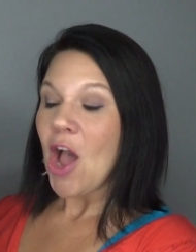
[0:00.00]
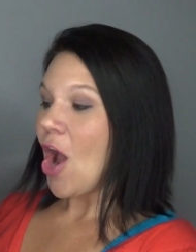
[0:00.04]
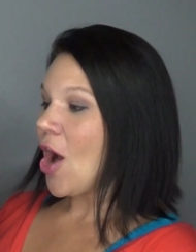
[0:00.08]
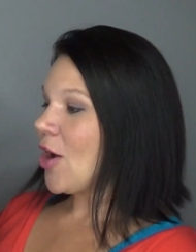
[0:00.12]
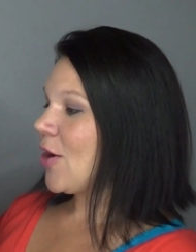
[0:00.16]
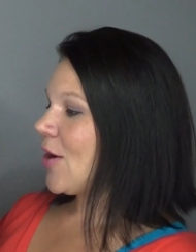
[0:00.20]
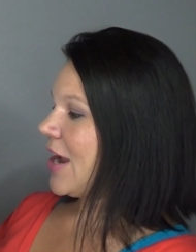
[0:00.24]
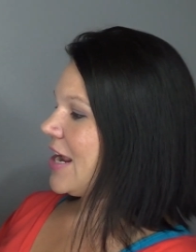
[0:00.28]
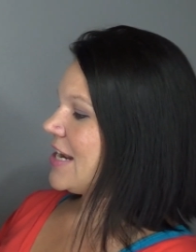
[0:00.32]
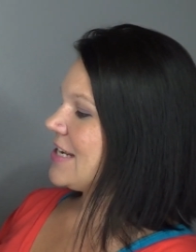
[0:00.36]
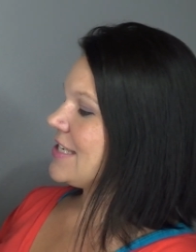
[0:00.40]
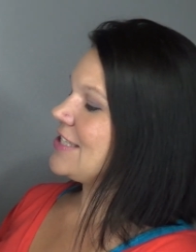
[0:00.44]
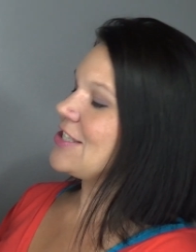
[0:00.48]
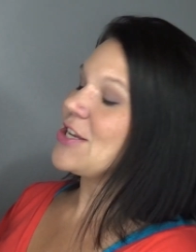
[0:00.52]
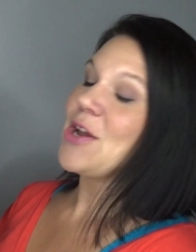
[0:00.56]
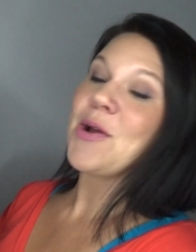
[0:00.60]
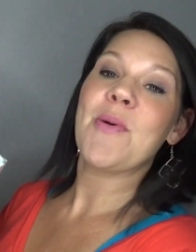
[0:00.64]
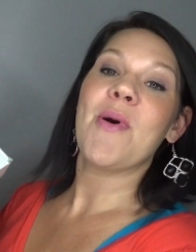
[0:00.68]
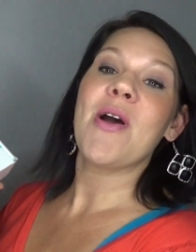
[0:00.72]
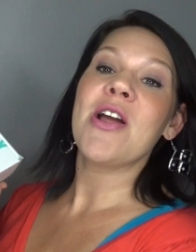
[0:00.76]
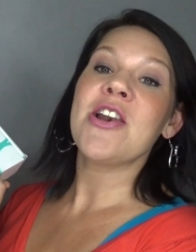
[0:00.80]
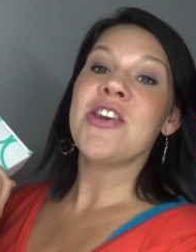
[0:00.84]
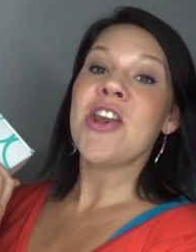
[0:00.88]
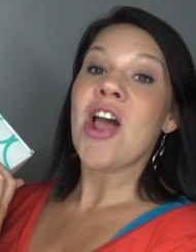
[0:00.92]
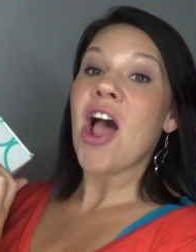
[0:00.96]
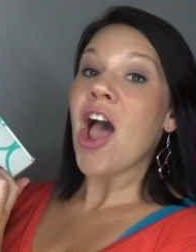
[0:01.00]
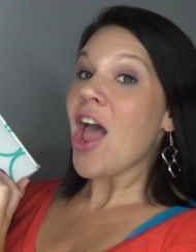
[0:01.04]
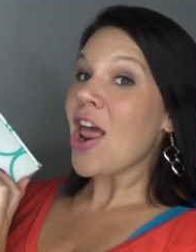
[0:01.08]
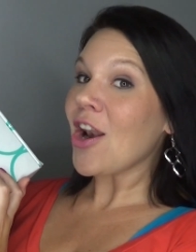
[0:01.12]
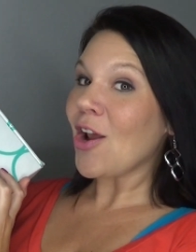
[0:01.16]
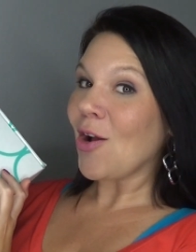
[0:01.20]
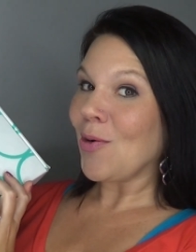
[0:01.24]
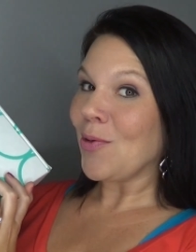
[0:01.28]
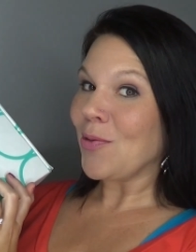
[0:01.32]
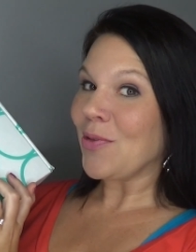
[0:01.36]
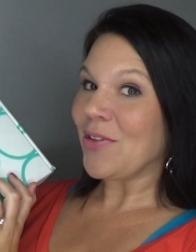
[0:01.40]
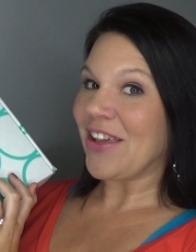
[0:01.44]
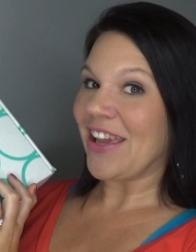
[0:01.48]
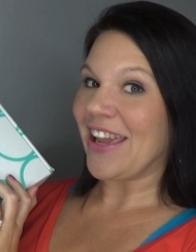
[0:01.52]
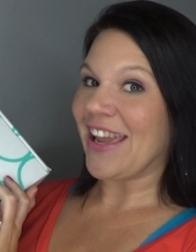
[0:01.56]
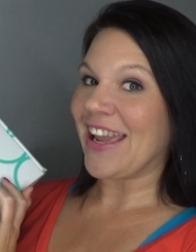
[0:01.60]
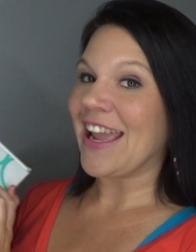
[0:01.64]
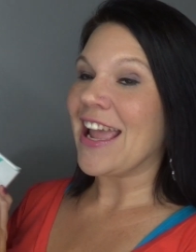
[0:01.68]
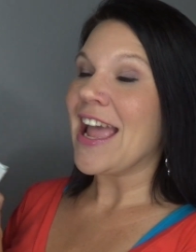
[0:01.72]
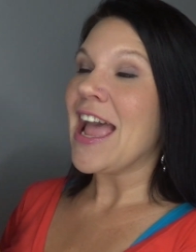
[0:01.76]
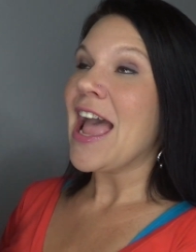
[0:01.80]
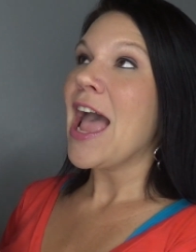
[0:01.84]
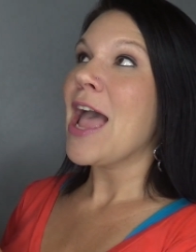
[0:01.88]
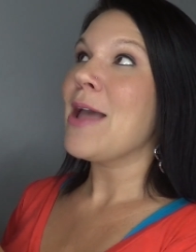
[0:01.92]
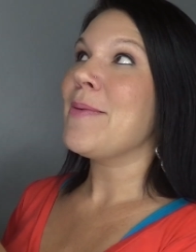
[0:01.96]
All right, so not
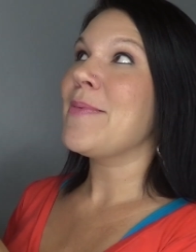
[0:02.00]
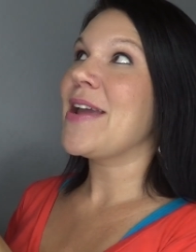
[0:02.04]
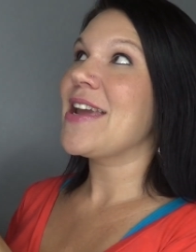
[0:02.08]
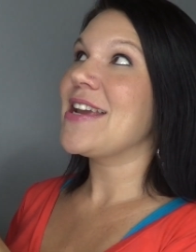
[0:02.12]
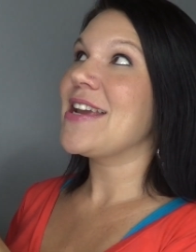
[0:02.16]
only am